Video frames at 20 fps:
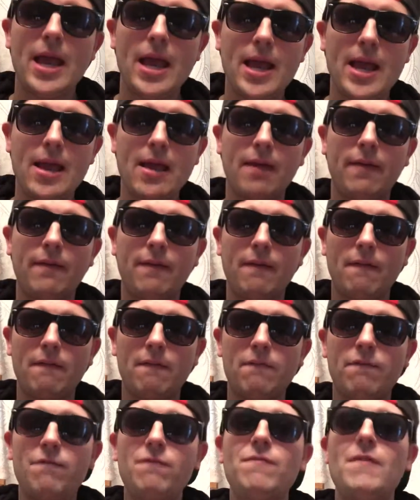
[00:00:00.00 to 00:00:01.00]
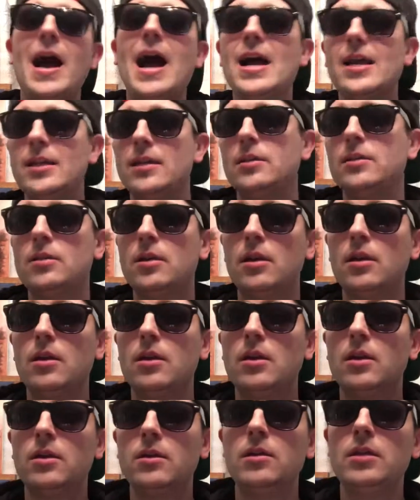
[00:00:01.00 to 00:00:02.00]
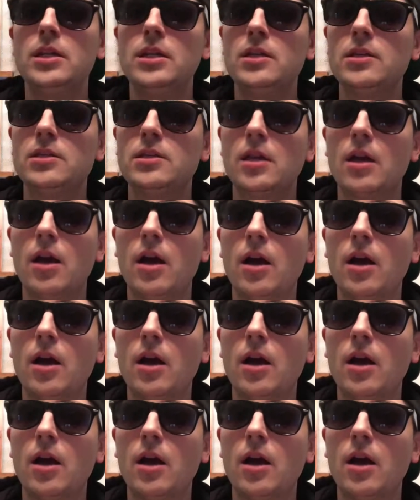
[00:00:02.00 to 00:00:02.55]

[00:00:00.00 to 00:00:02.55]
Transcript: and find these